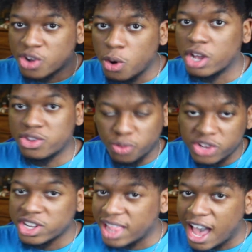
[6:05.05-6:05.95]
go,
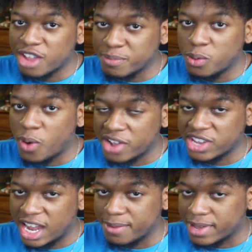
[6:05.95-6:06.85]
Twitch allows me to watch
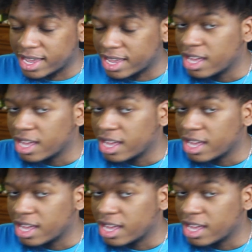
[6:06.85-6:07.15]
anime.